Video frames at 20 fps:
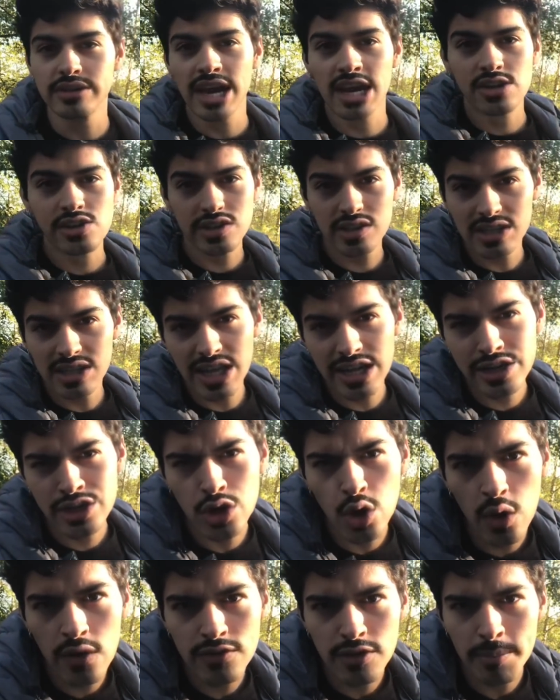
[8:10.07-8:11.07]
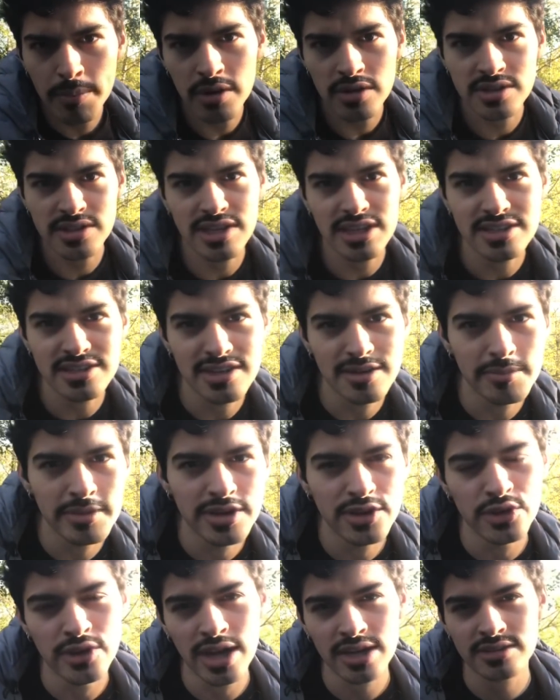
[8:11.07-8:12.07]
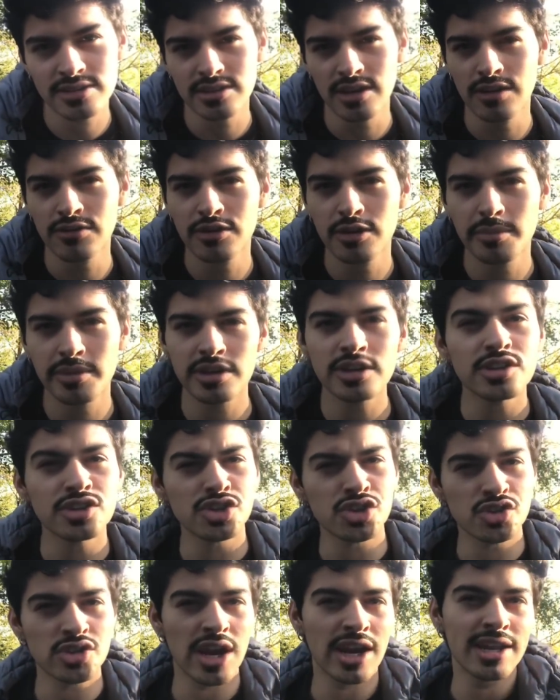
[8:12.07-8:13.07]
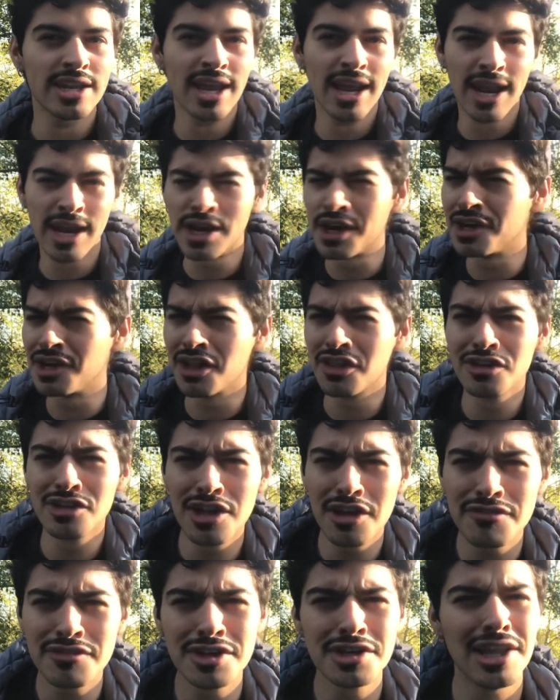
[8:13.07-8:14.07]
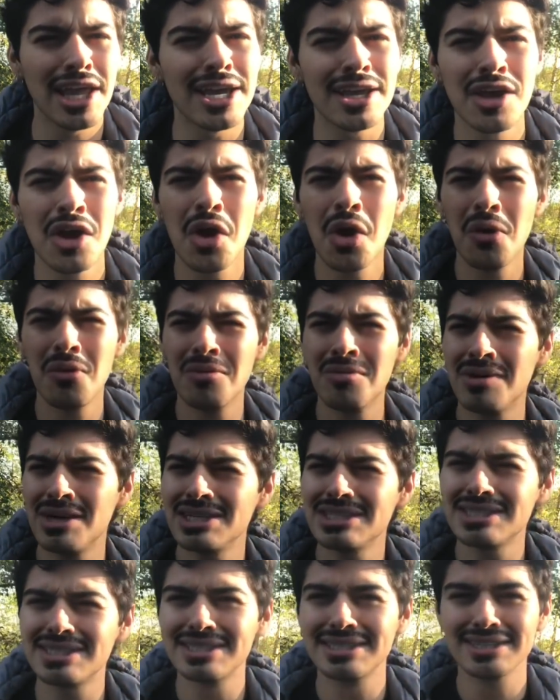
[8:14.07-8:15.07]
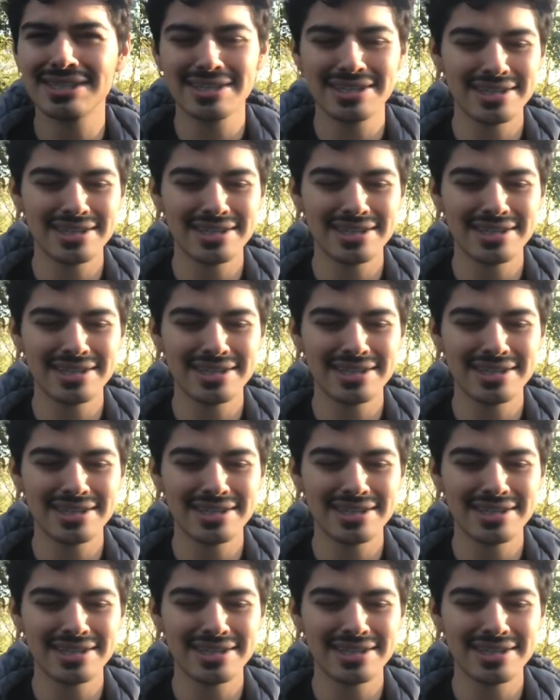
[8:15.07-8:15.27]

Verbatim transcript: actually letting go of the person that's gonna be your next lover because you're trying to get another lover. Like, what?